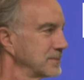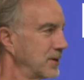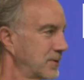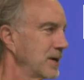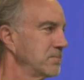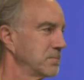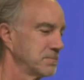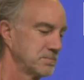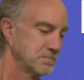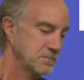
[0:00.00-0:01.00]
Okay.
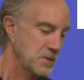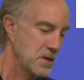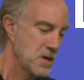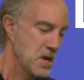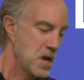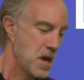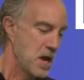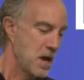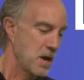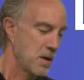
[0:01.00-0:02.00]

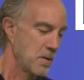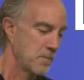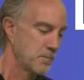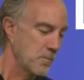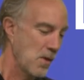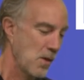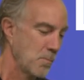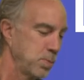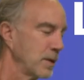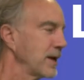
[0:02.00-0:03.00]
Um,
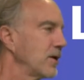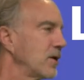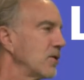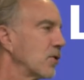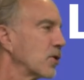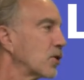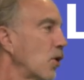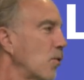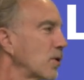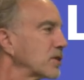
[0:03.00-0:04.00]
planner or
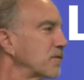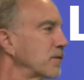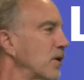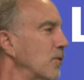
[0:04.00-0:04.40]
go with the flow